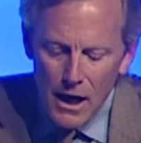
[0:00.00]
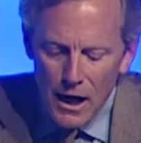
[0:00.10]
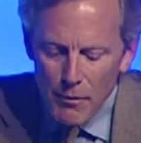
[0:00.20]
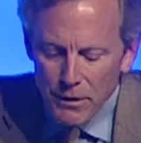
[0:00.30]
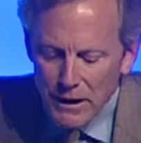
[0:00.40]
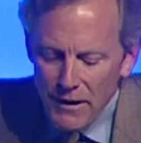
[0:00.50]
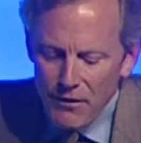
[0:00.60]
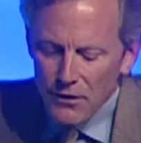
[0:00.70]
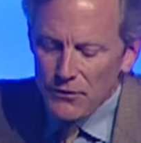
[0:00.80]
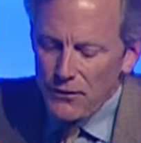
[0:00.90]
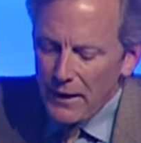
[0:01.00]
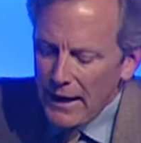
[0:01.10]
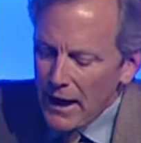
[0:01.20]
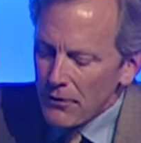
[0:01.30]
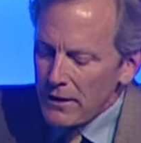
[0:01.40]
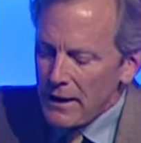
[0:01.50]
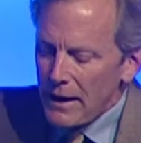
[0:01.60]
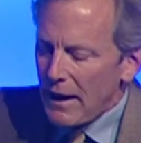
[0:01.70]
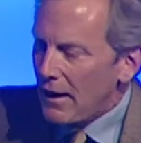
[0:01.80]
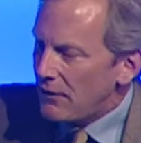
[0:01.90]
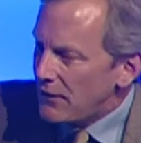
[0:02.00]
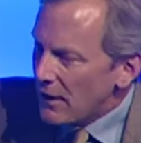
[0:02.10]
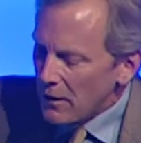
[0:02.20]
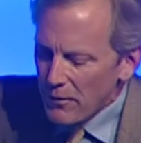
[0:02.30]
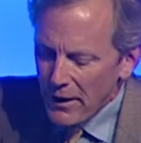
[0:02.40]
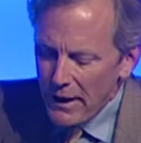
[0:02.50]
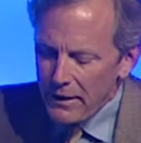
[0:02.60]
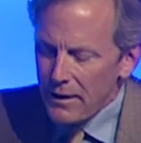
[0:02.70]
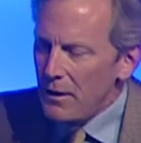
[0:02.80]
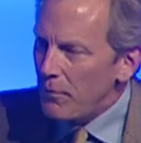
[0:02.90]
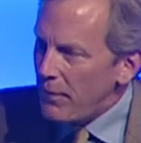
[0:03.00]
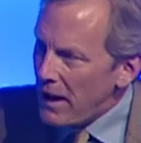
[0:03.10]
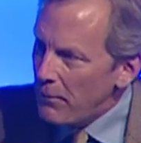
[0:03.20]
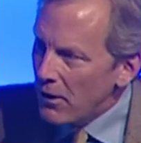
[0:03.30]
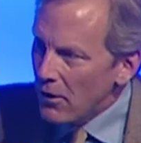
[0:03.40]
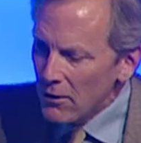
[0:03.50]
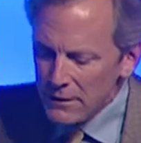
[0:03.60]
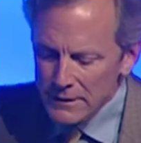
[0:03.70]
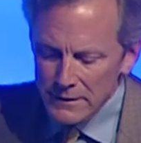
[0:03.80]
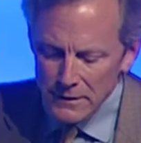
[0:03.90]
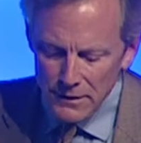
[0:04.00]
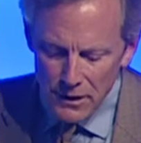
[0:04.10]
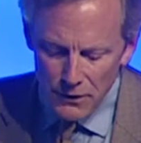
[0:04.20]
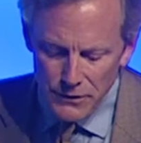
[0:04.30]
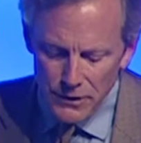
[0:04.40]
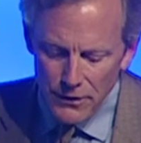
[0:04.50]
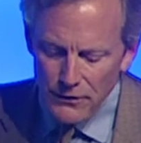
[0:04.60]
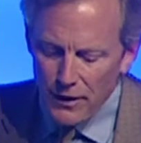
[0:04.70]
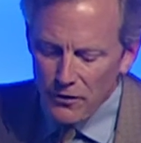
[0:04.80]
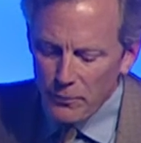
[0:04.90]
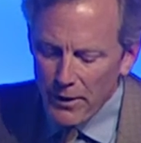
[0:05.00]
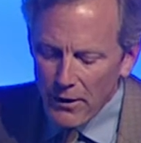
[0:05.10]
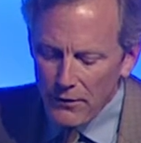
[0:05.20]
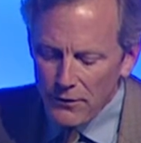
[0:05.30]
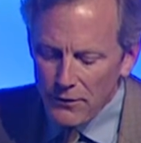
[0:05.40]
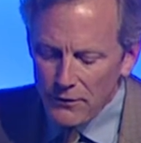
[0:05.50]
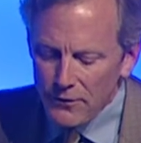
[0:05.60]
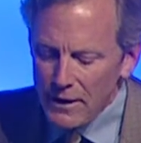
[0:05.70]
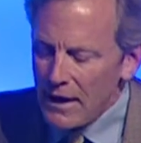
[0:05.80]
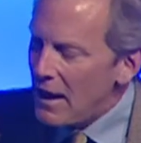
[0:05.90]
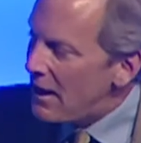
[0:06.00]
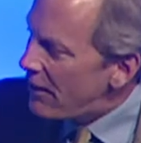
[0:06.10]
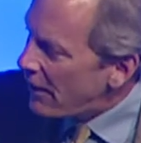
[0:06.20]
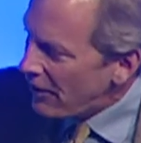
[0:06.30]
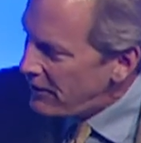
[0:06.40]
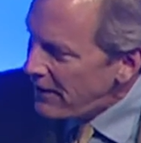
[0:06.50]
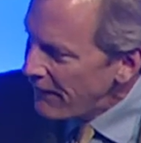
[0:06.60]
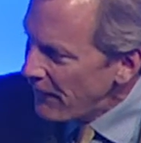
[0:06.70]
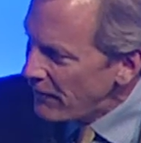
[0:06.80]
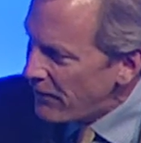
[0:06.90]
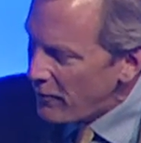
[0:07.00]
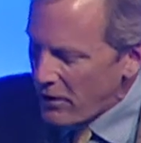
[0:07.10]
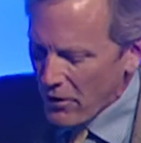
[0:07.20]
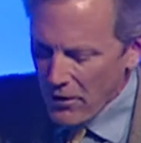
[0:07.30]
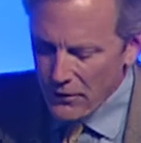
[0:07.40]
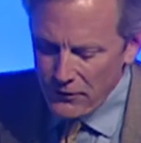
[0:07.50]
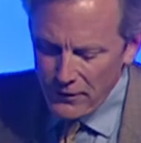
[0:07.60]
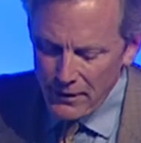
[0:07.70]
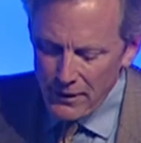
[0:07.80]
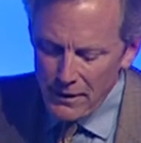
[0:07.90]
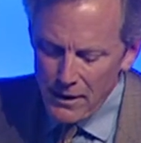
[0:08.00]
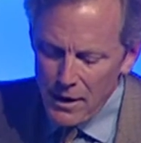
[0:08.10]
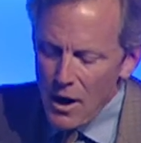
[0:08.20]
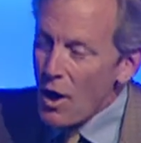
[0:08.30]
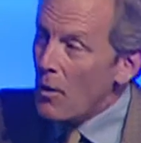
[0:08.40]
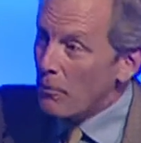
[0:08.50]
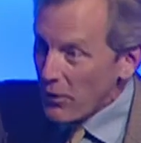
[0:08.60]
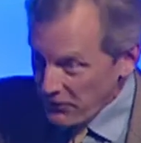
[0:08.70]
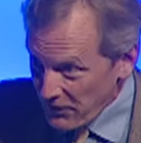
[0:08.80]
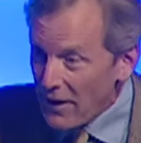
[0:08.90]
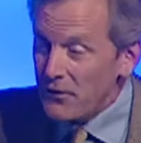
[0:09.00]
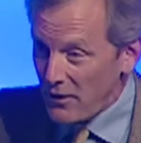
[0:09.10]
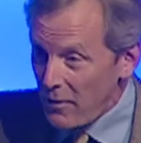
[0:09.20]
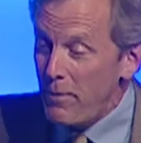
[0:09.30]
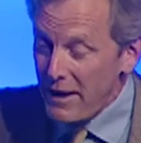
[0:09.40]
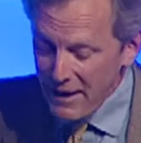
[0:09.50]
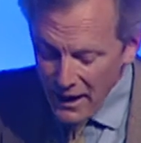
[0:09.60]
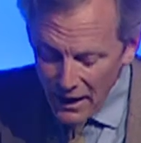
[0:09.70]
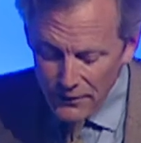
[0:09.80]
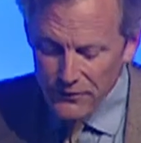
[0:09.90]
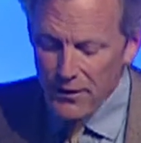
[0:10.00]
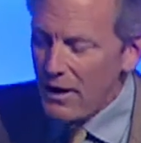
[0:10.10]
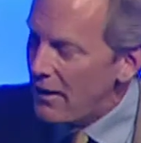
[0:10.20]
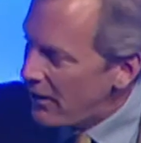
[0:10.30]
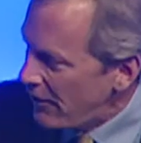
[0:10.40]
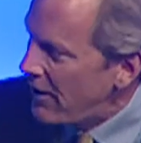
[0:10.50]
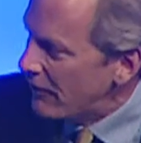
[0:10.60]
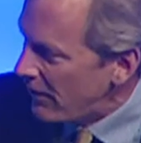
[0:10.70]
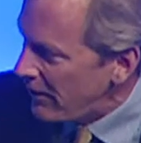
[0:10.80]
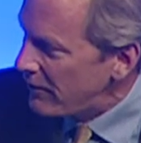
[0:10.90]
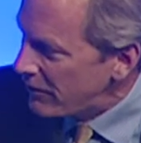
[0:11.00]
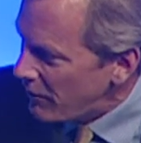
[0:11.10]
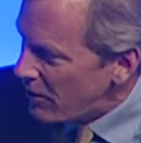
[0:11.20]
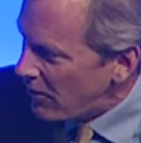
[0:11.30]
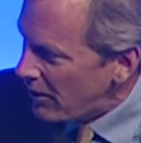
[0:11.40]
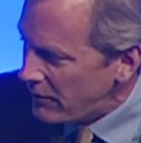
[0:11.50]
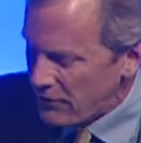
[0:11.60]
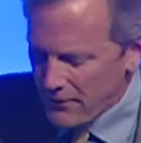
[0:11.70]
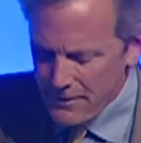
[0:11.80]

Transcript: I believe you'll seek out and celebrate people, cultures, and experiences that are different from yours precisely because they're different from yours.